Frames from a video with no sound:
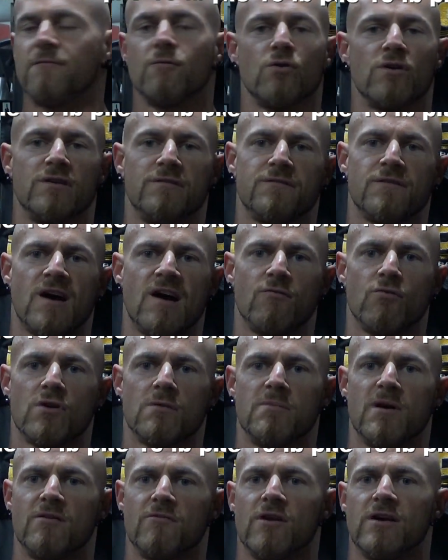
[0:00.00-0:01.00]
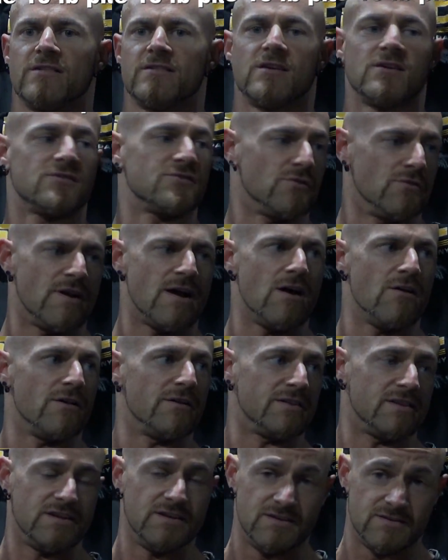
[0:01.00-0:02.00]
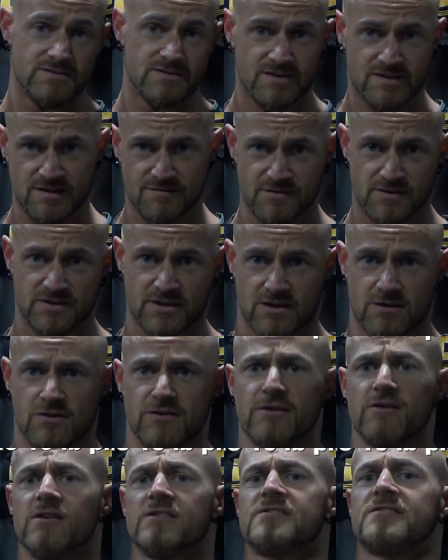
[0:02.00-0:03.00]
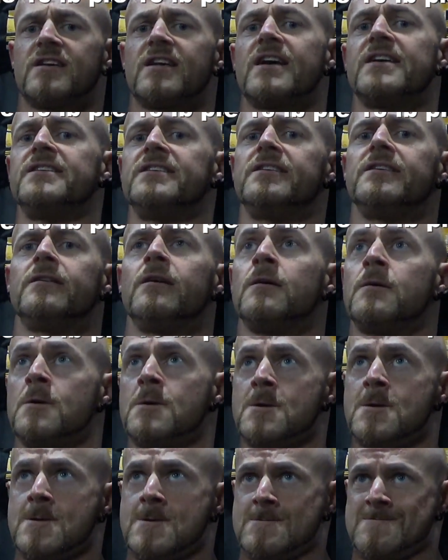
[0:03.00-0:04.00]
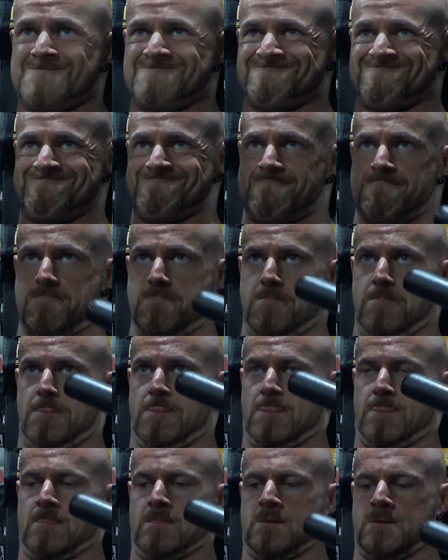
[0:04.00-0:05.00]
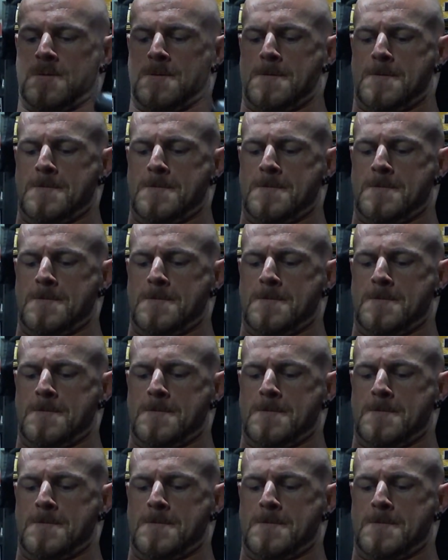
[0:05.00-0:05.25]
and that will bring that 45 out. You'll have something to push up against where your hands